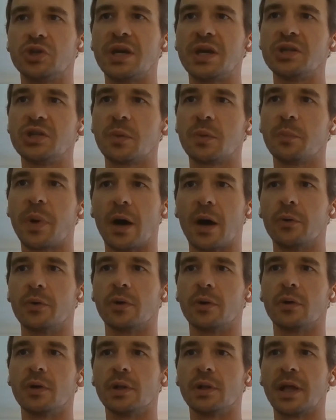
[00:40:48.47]
changing
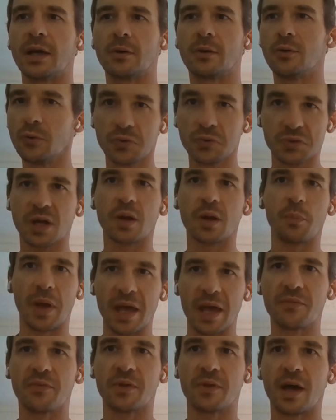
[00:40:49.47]
powder, like who's going
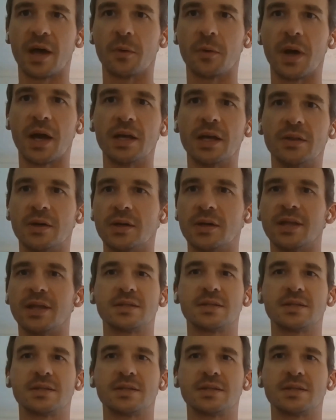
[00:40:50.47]
to pay for that, right?